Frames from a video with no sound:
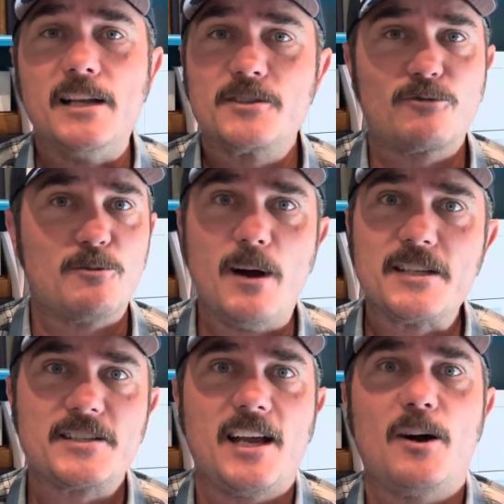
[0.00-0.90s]
for
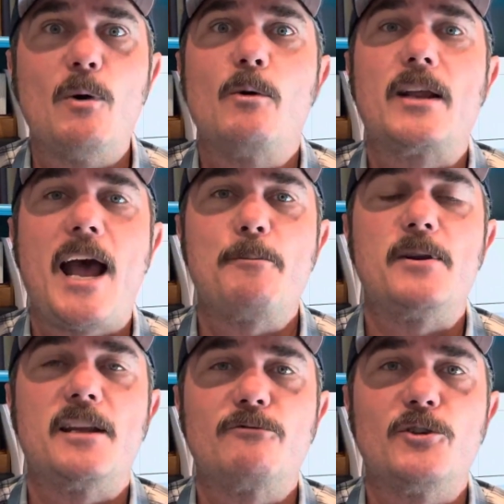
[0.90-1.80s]
months now. What would happen
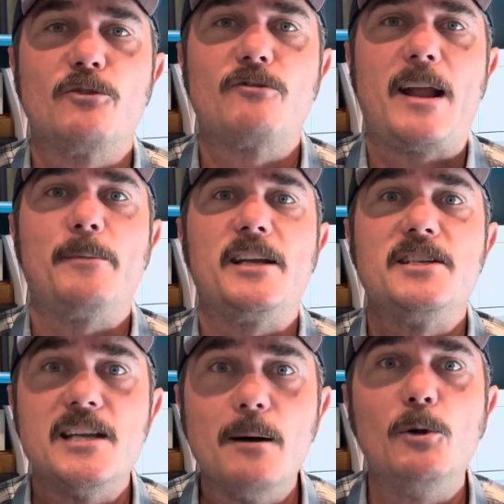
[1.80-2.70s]
if your family
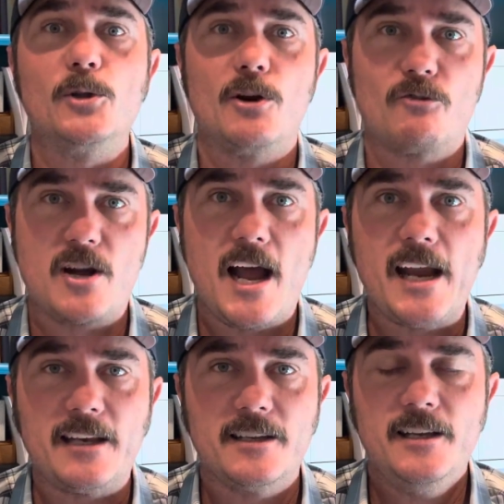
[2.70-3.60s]
doubled
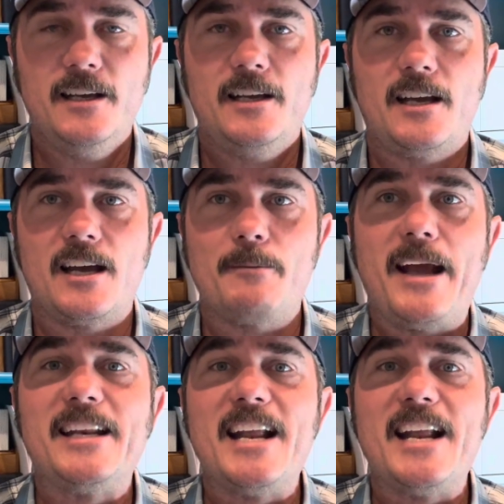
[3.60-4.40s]
overnight? I did